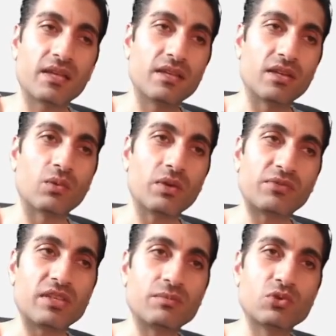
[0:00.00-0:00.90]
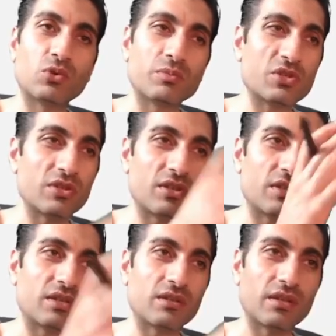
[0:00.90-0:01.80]
with the
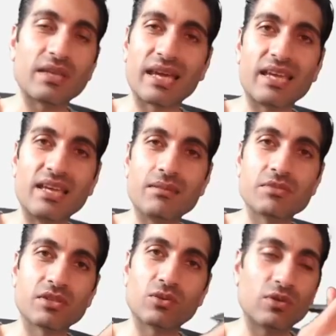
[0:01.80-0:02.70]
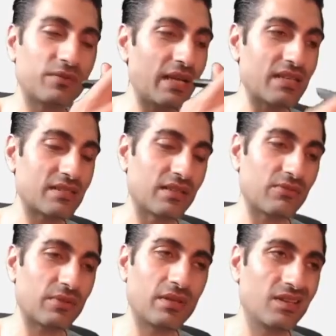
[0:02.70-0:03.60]
absorption and the games and all of that stuff.